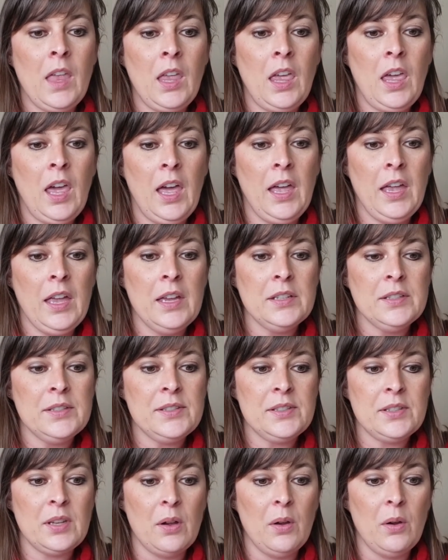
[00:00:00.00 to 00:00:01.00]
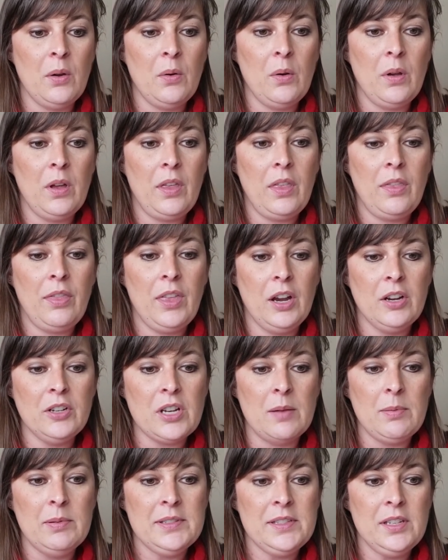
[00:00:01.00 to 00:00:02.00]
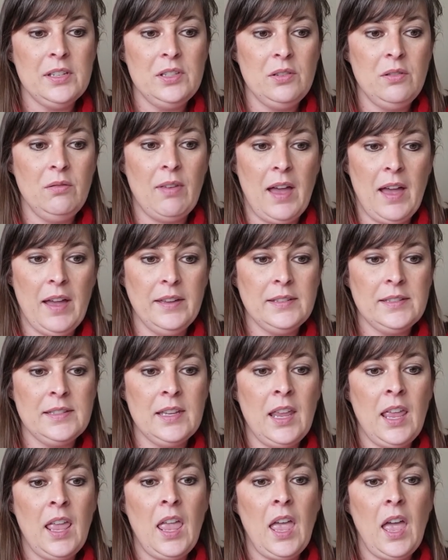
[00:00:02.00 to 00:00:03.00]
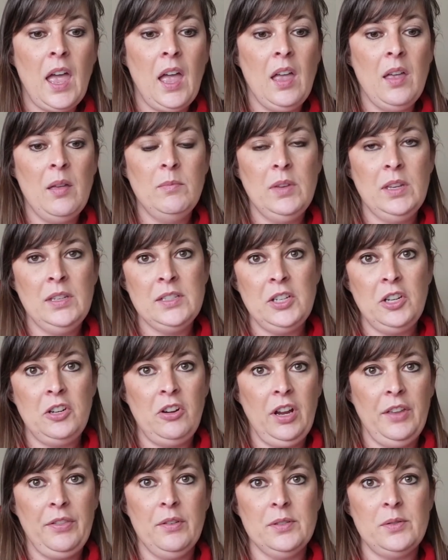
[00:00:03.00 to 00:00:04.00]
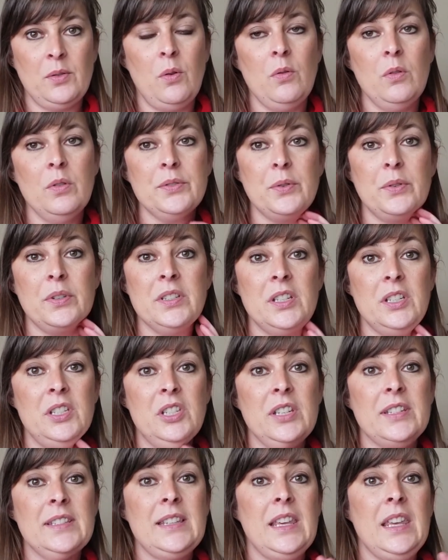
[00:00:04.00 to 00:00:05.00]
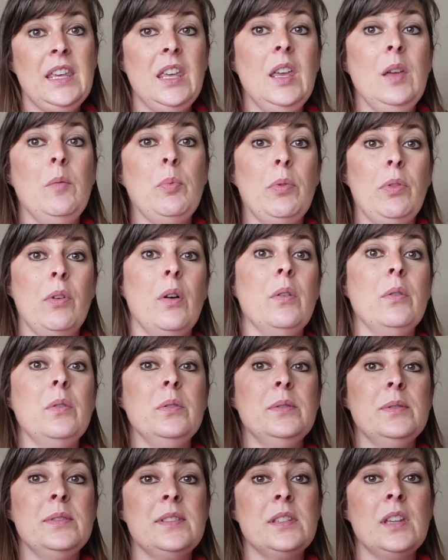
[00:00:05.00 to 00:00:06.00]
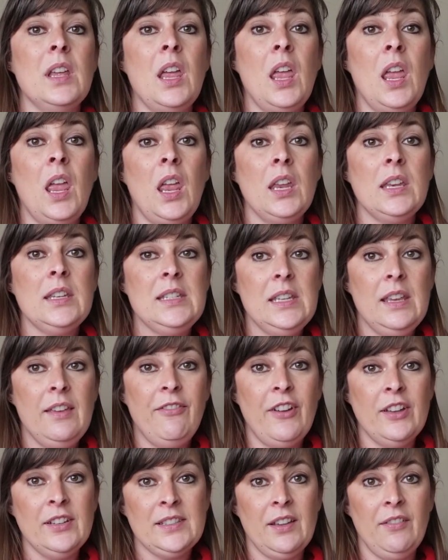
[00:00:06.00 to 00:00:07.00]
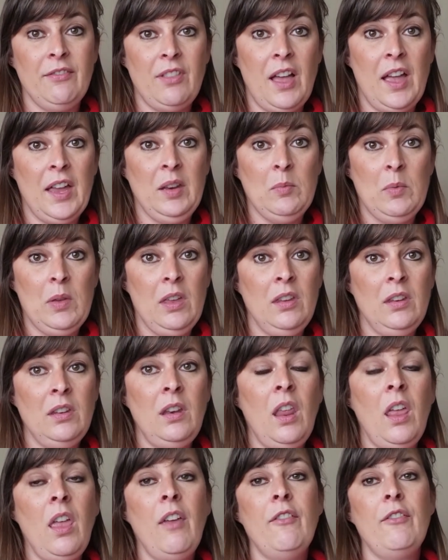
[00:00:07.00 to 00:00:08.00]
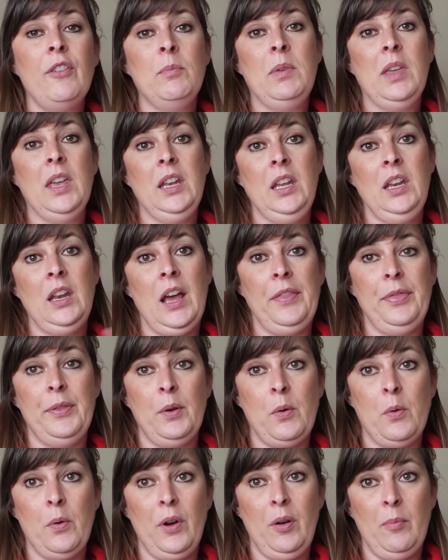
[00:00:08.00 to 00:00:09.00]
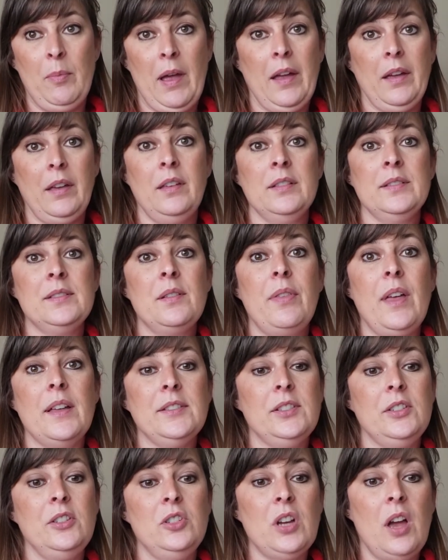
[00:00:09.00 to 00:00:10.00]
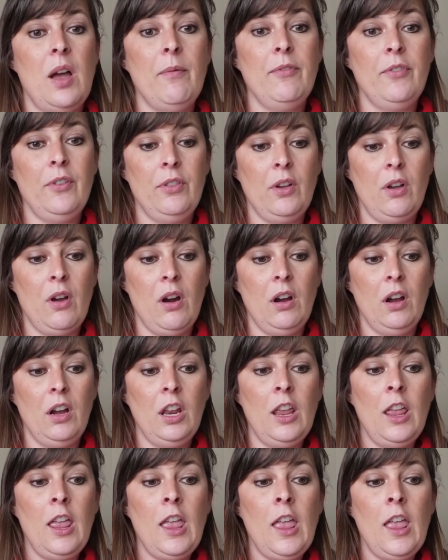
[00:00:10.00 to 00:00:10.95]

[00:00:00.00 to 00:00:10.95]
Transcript: Okay, so their job is to do that, and to create those holes, or to just keep those defensive linemen from getting at the quarterback. So that's your job for the guard.